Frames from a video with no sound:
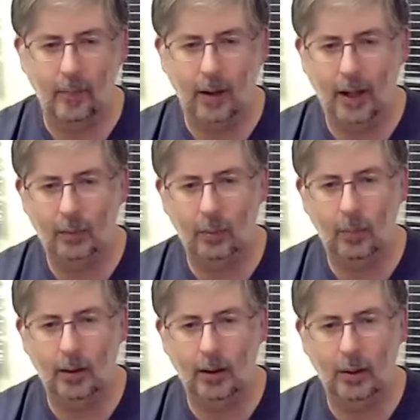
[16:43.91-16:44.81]
last one
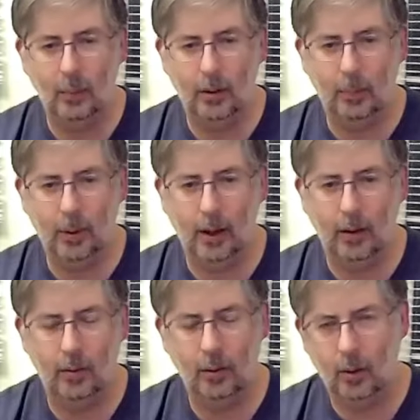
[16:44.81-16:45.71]
we did with the
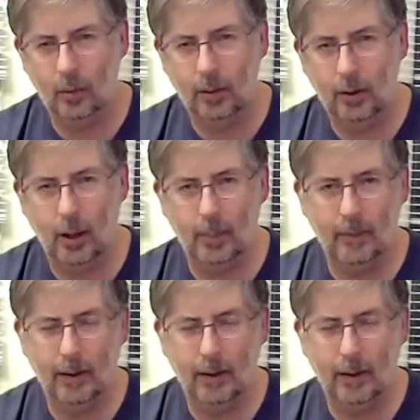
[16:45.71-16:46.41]
brown over the top of it.